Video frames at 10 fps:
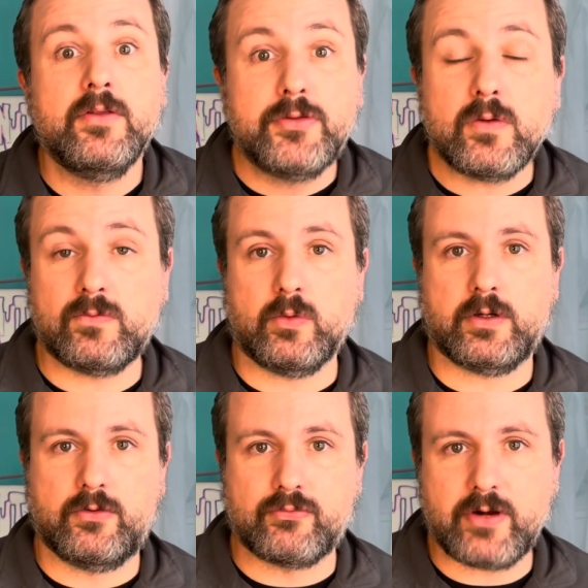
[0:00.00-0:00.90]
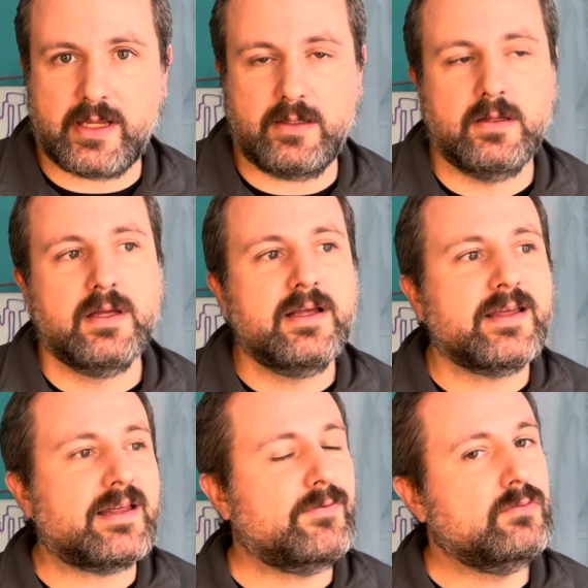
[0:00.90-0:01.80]
Those work great.
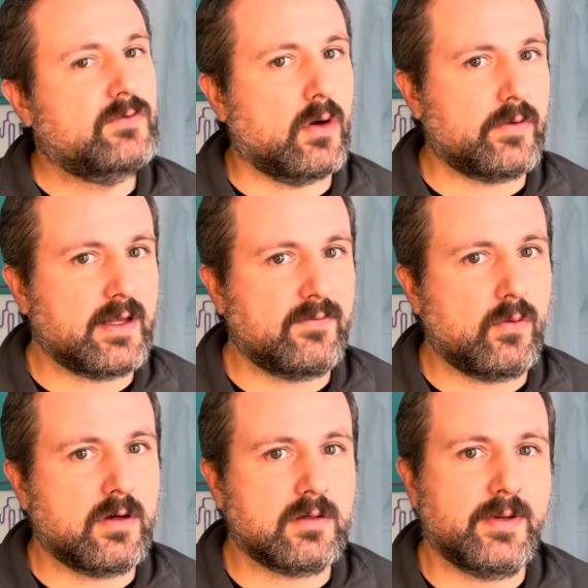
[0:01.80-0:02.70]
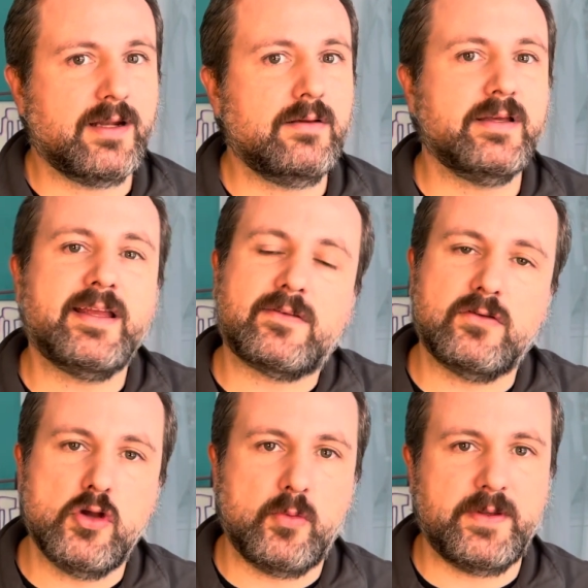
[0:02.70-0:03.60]
If you don't have a water bottle, it's
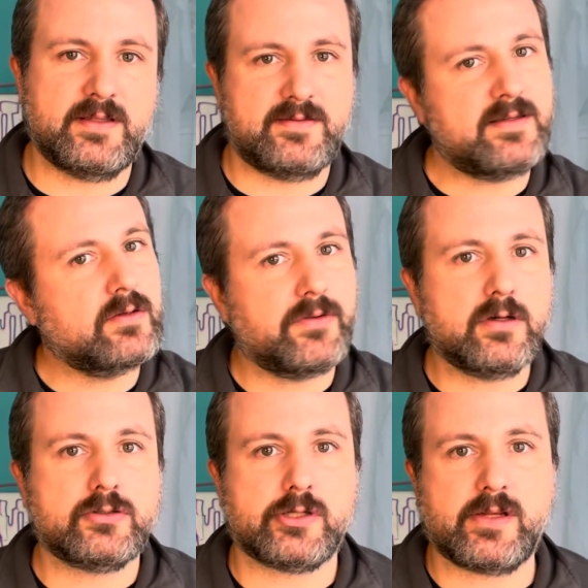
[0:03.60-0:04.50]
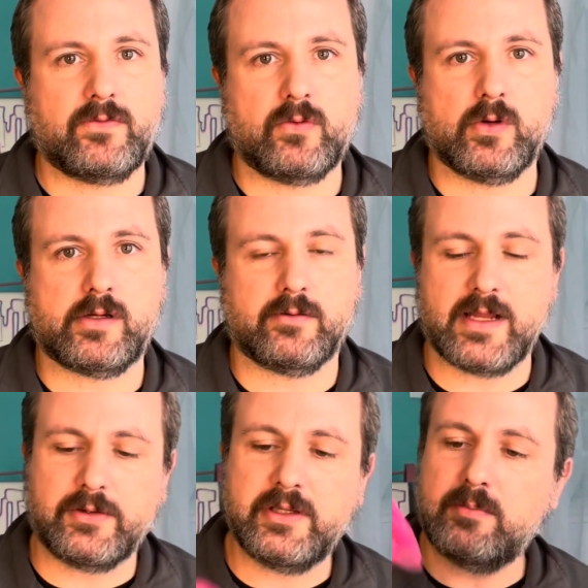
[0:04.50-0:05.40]
no big deal. There are tricks to work
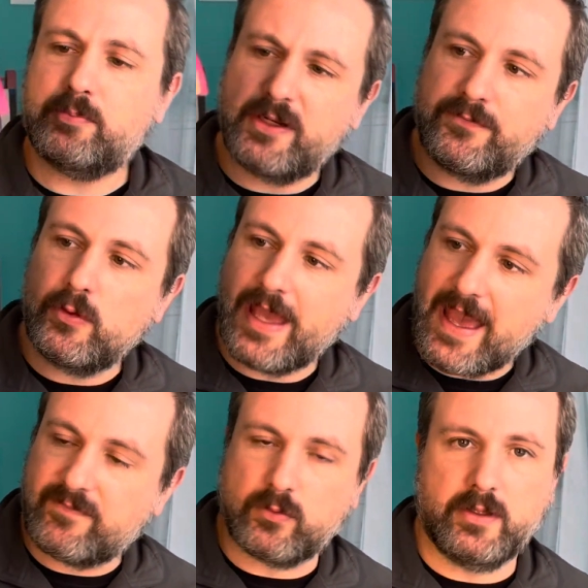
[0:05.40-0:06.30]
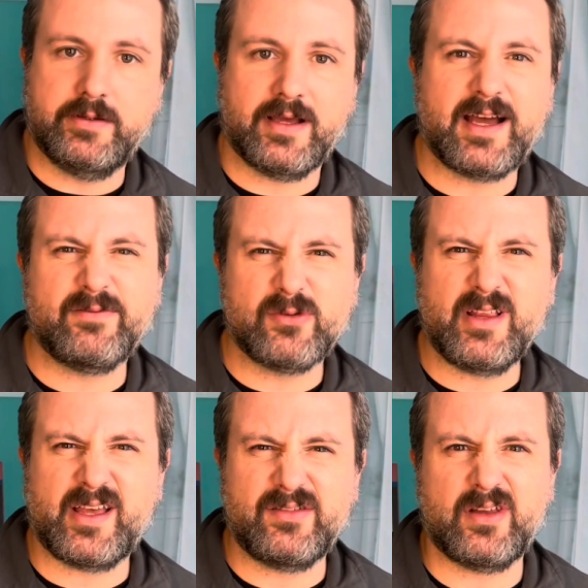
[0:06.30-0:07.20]
around it, but if you have one, I've
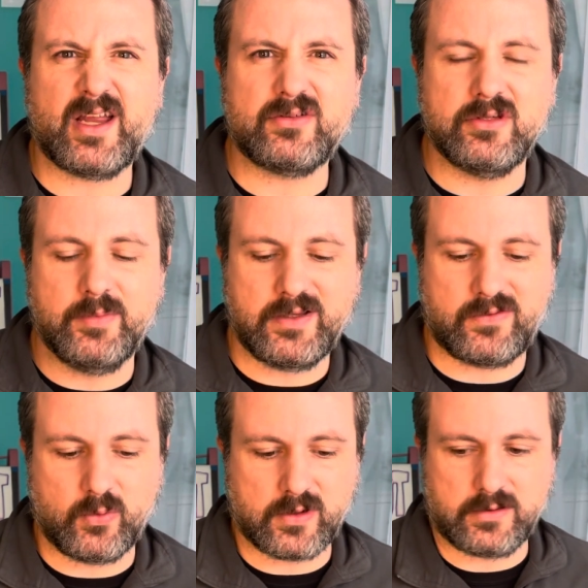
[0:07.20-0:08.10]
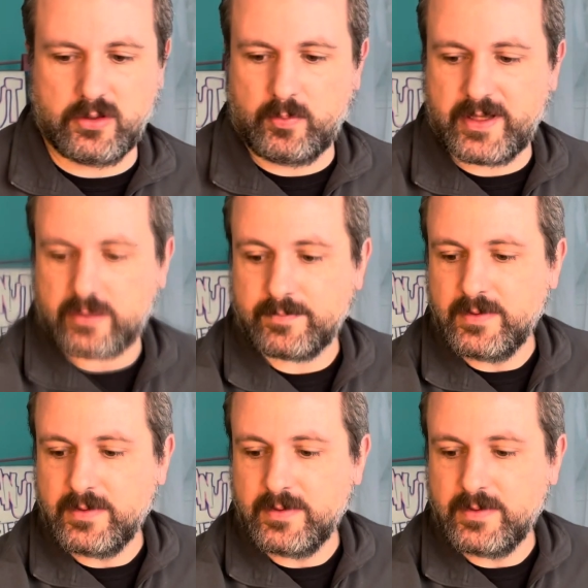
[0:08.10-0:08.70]
realized it actually makes it work a little better.